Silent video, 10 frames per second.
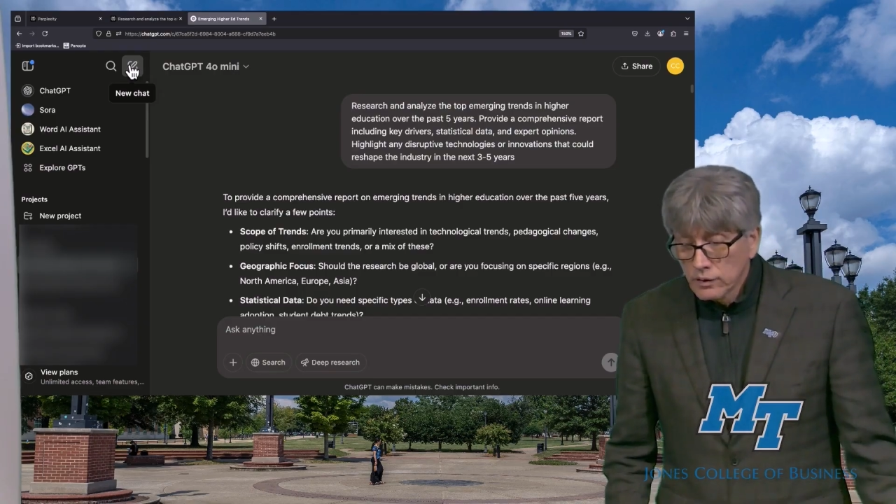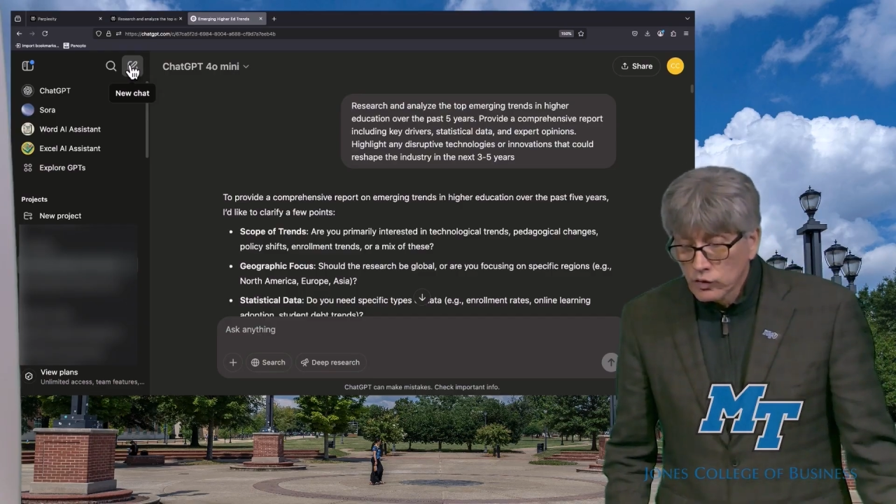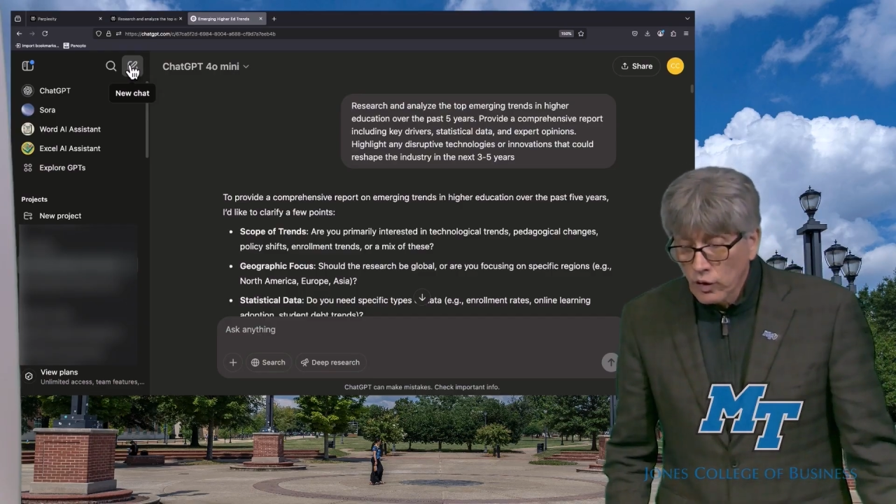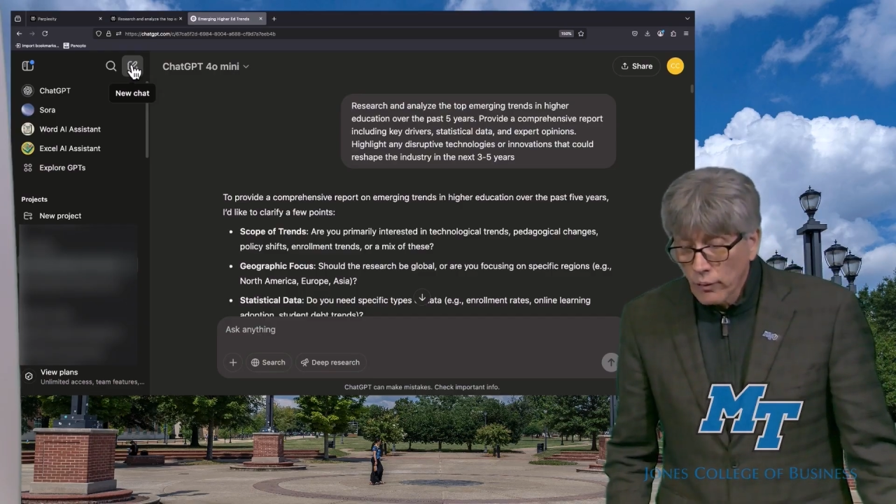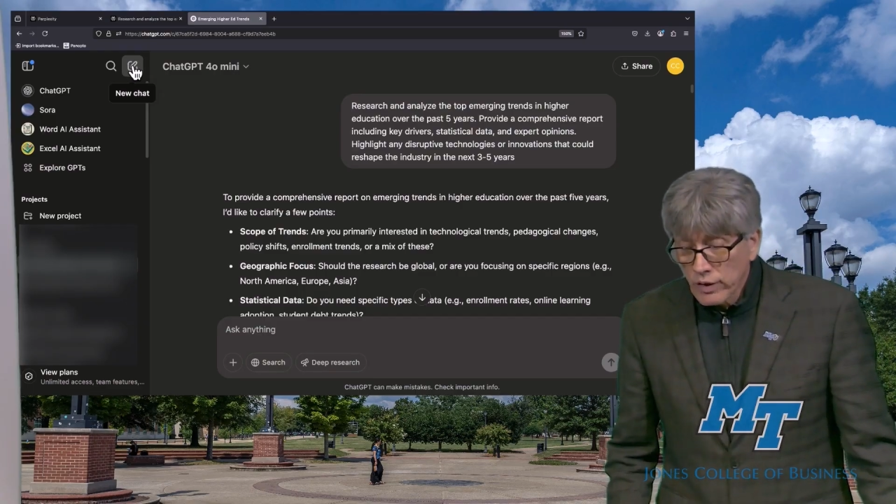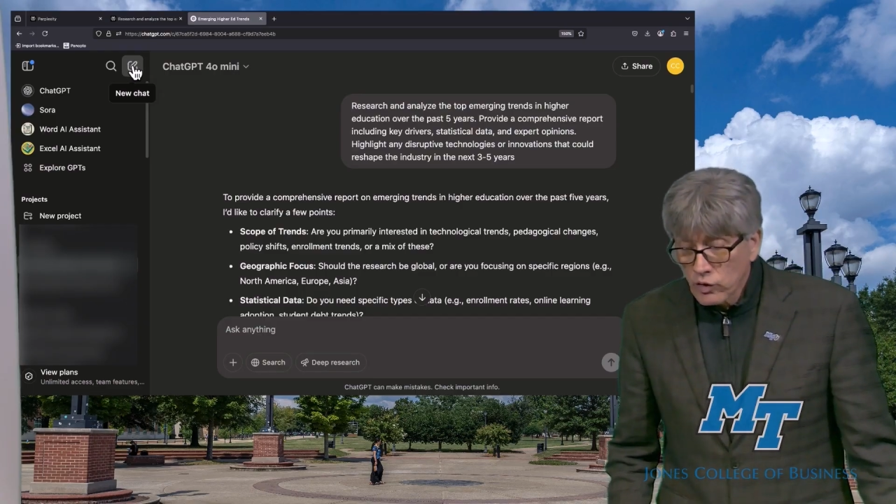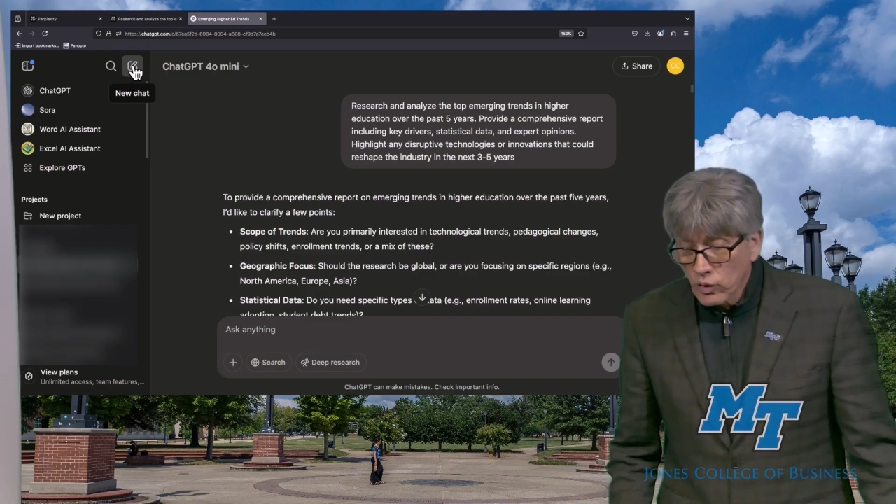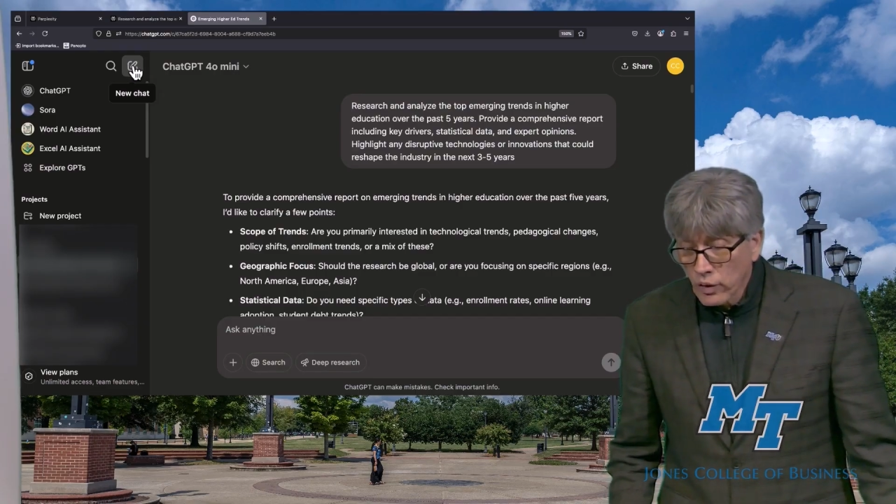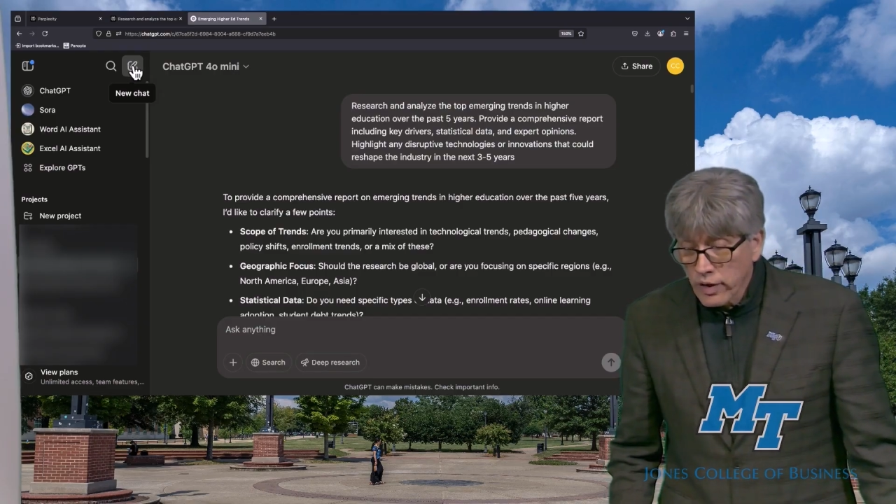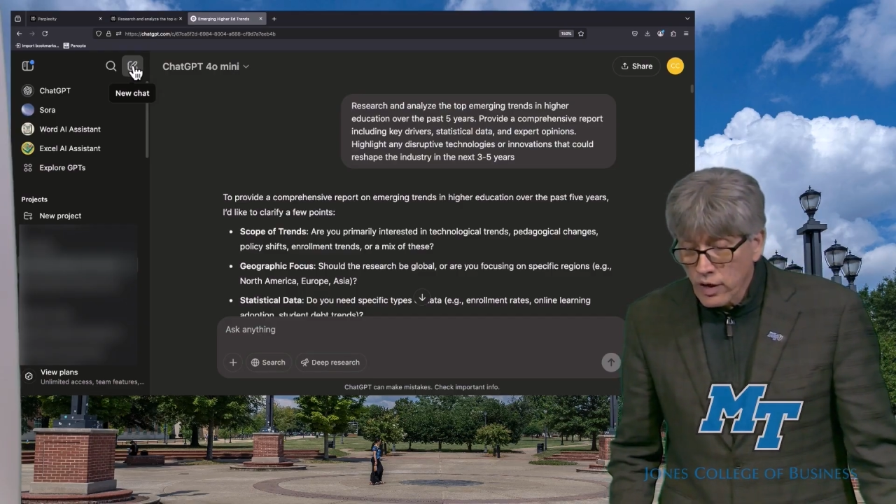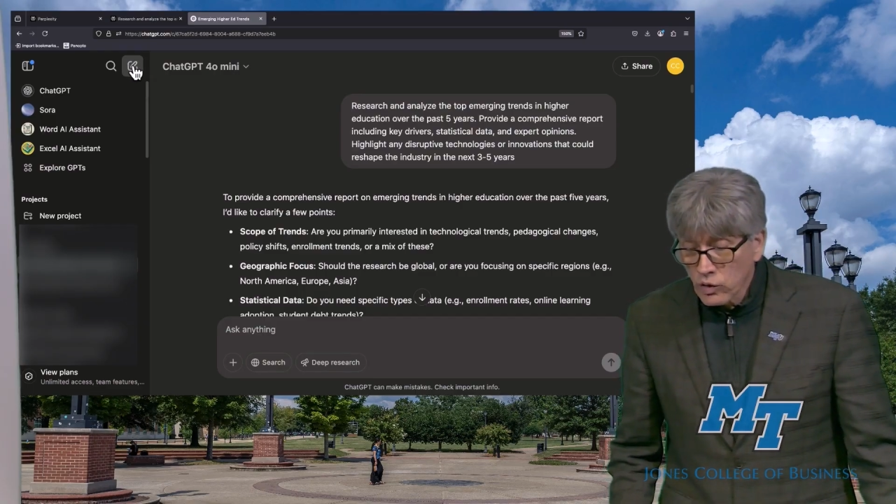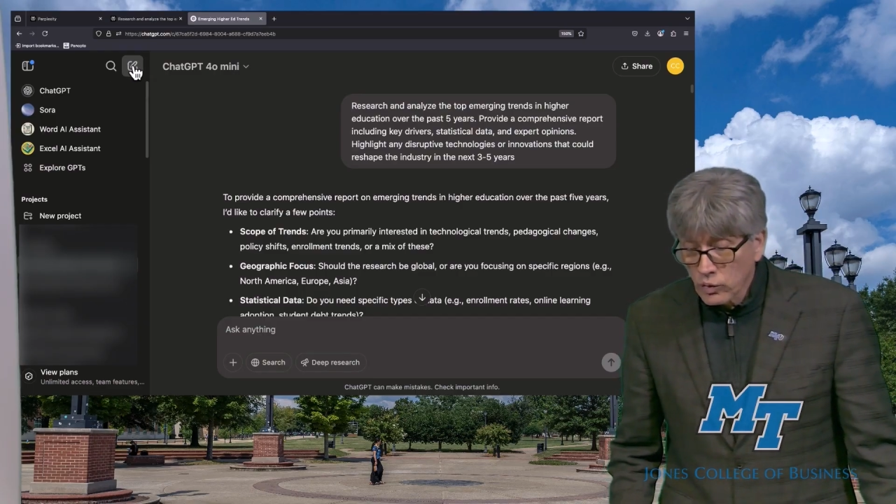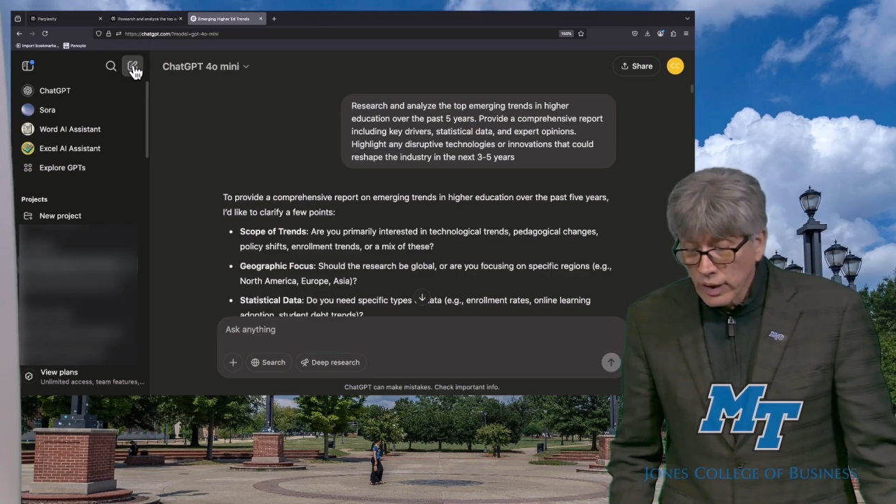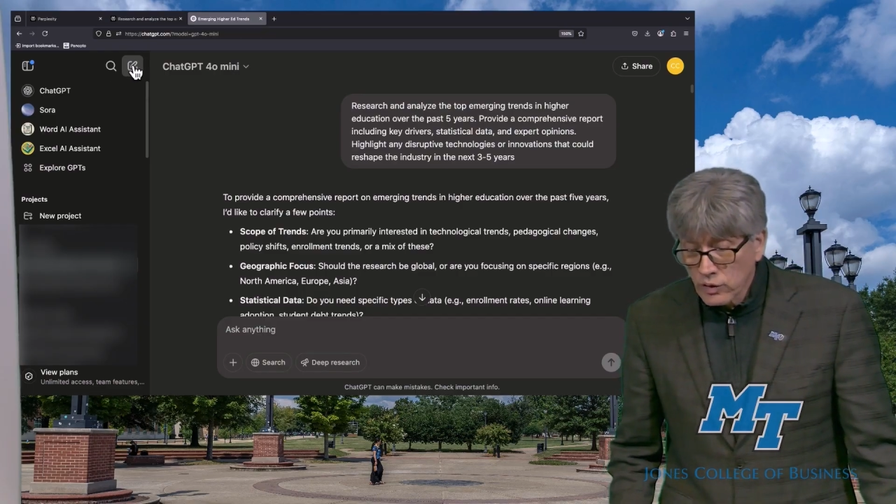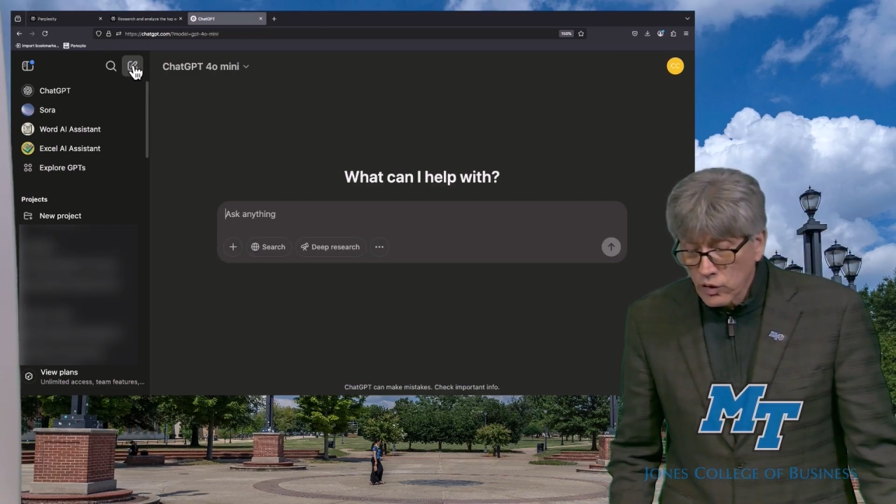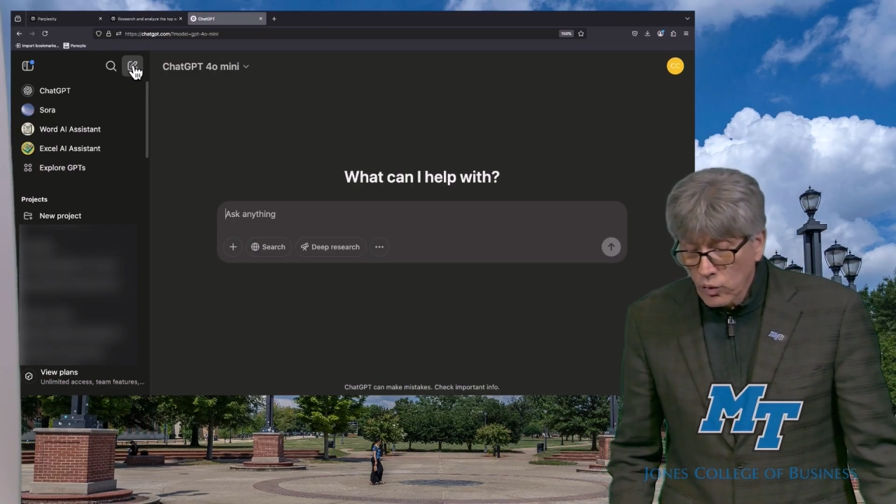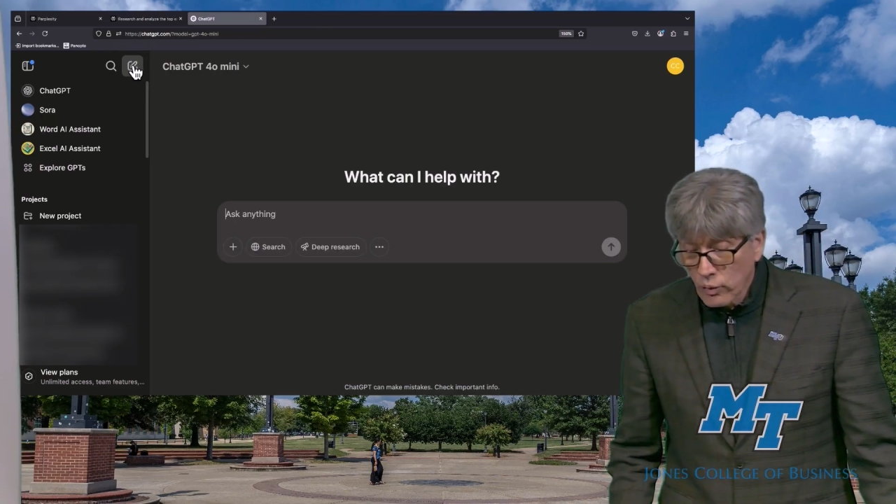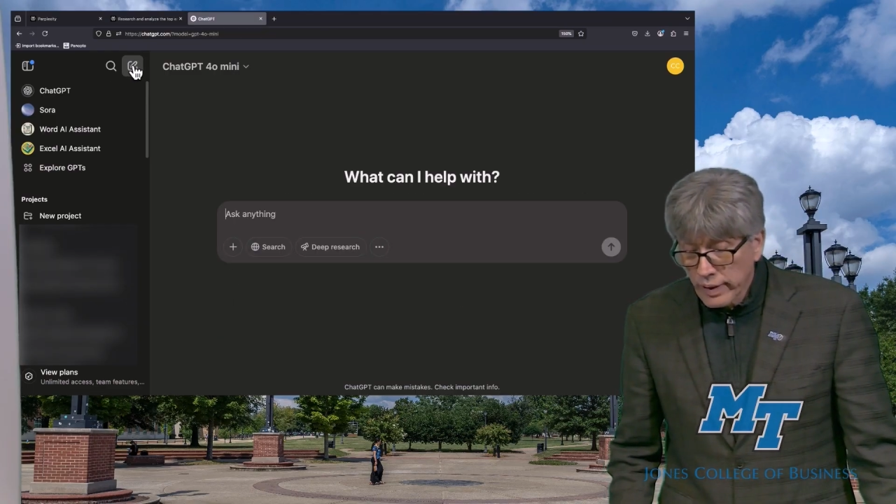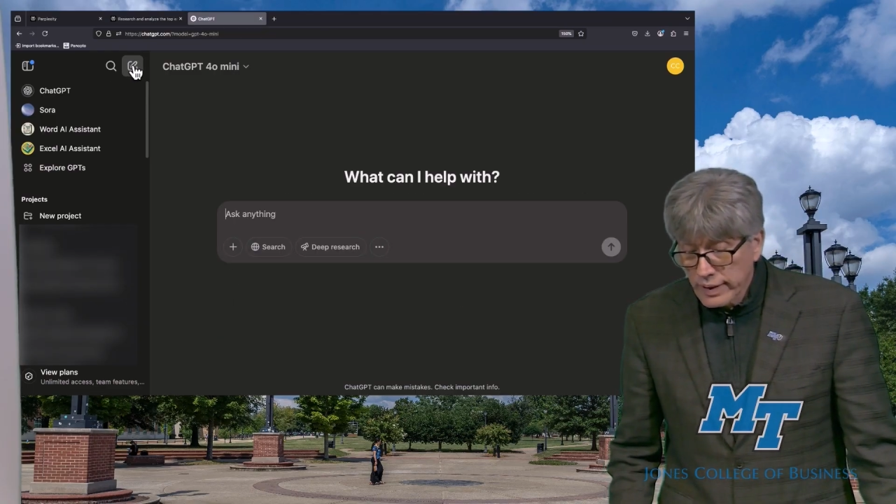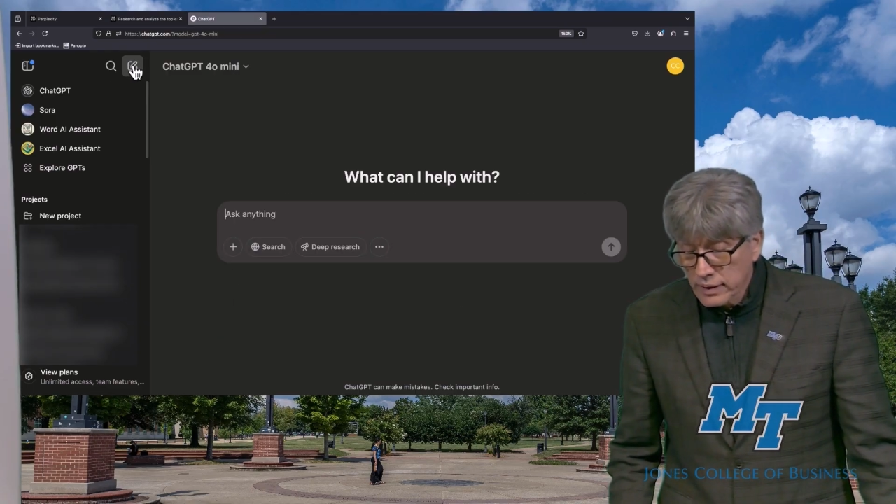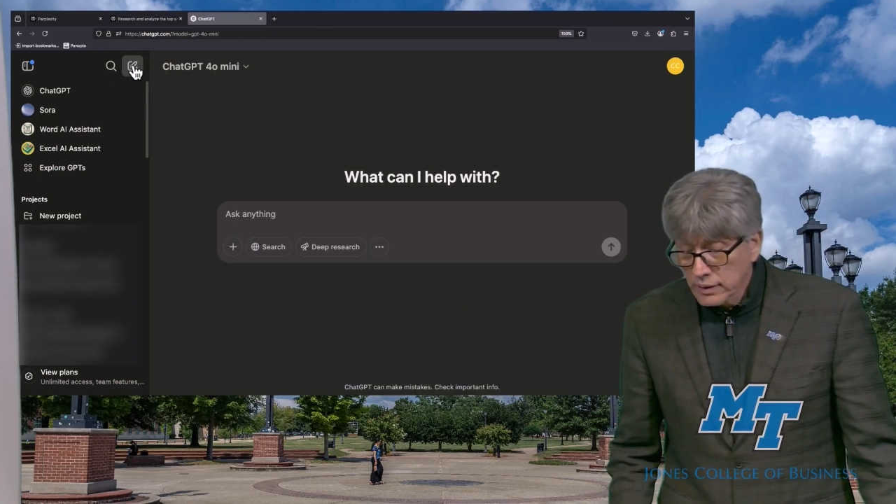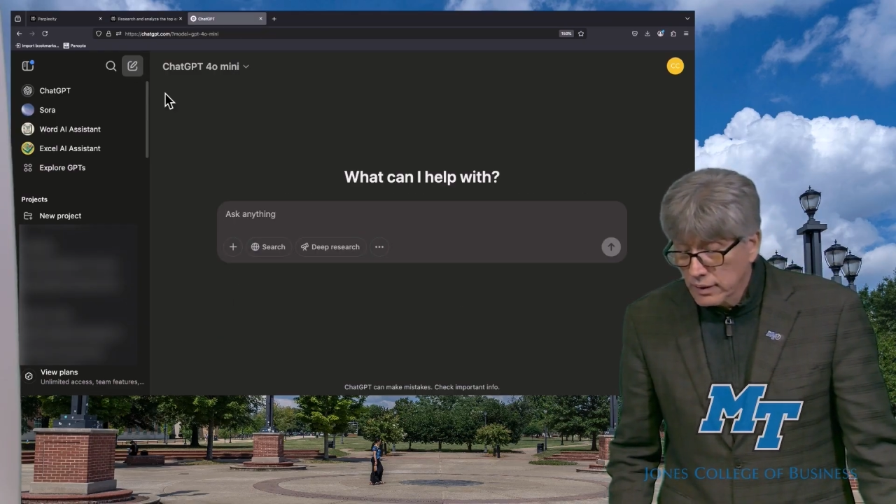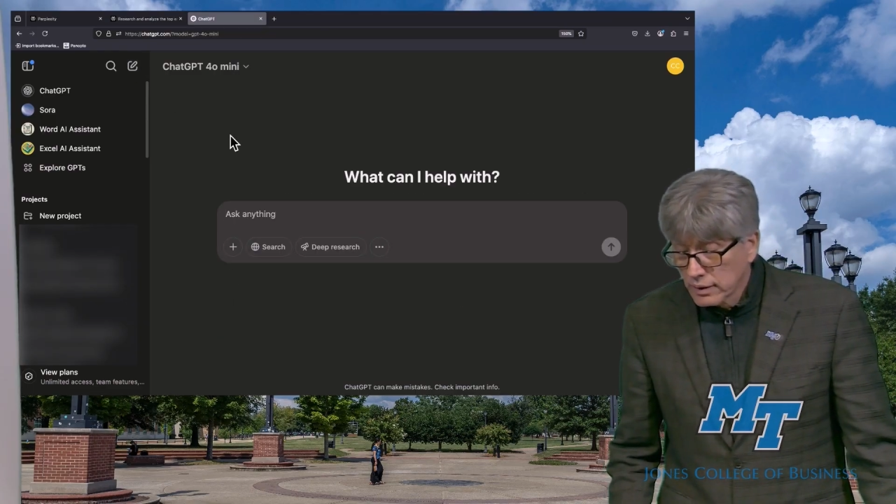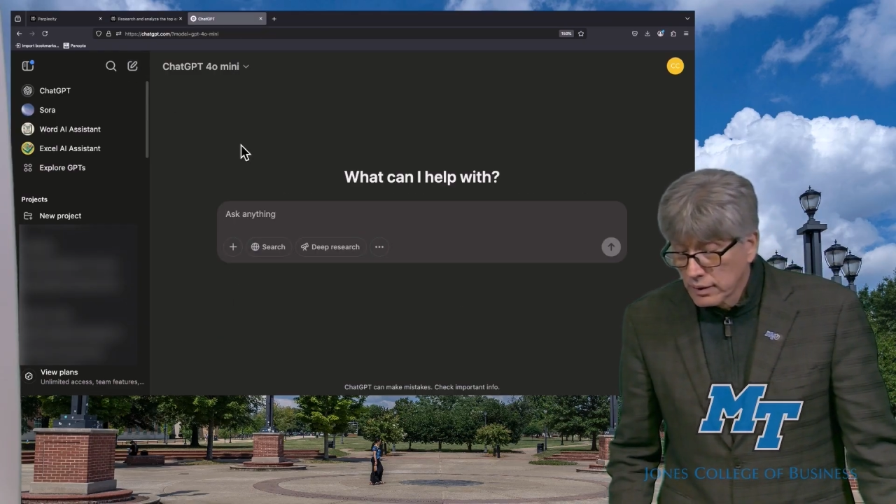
So when you go here to the new query,